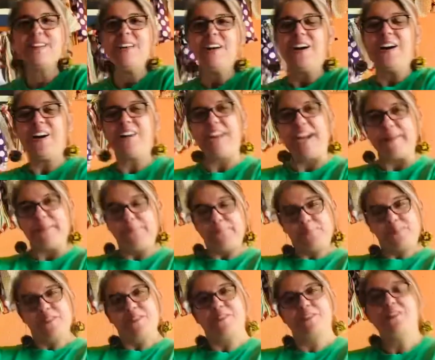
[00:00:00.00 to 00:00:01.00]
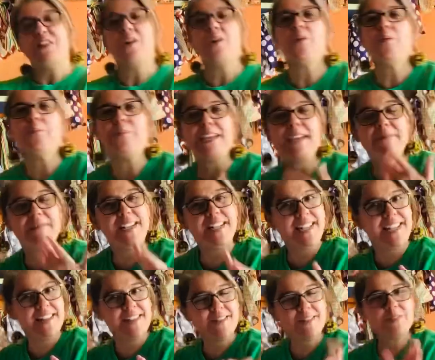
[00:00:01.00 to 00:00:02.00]
All right, so
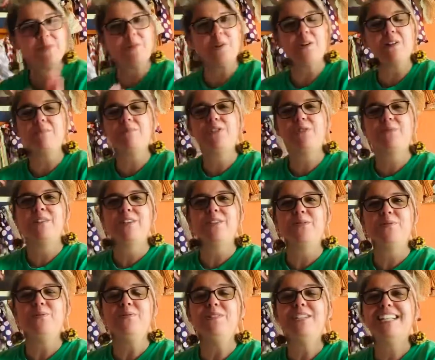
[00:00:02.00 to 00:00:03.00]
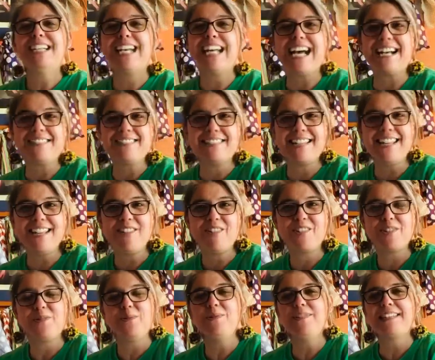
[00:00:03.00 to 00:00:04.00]
bienvenidos. Welcome to our new clase, our
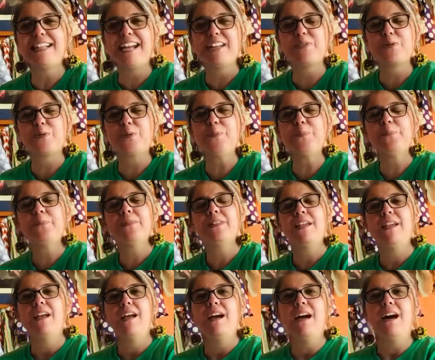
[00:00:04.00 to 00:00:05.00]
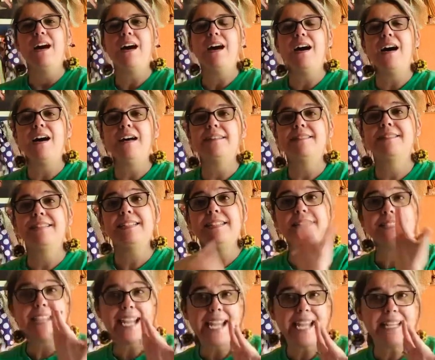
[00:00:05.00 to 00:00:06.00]
new classroom.
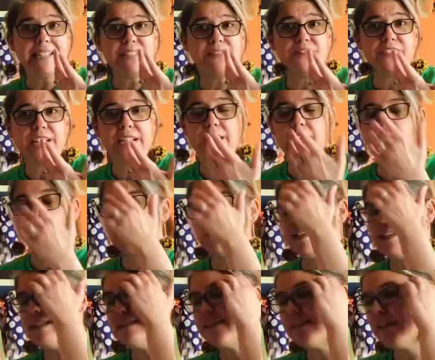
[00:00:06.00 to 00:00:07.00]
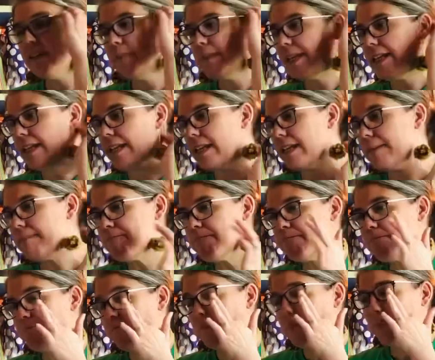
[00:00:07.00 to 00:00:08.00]
Today's video is going to be
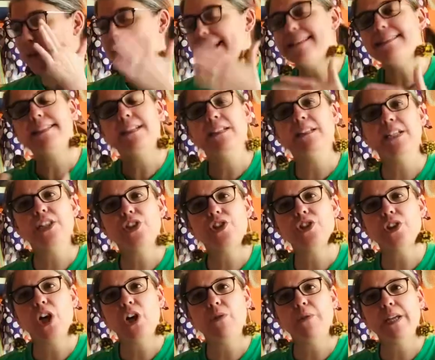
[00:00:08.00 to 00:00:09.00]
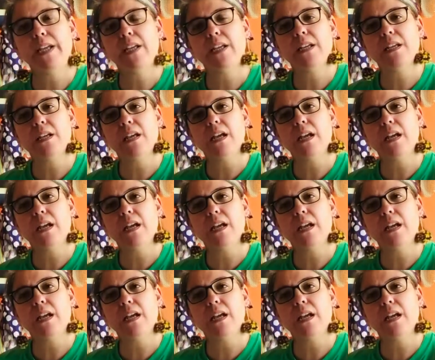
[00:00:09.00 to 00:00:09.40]
basically showing,